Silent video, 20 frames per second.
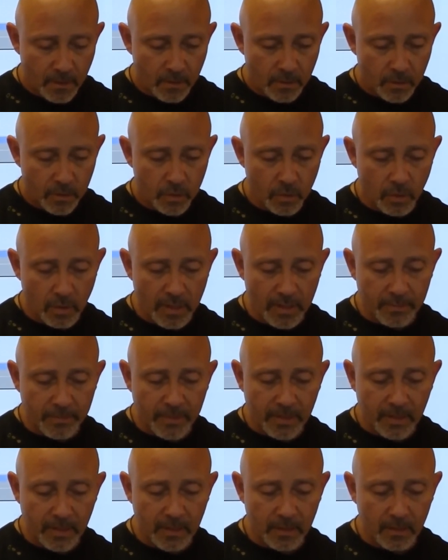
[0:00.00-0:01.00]
show
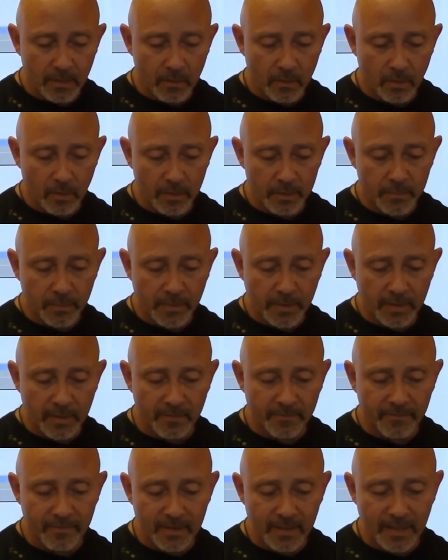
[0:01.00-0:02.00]
IP
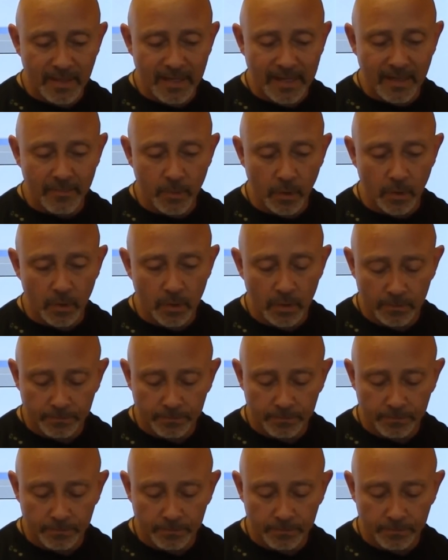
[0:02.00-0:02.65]
ospf neighbor,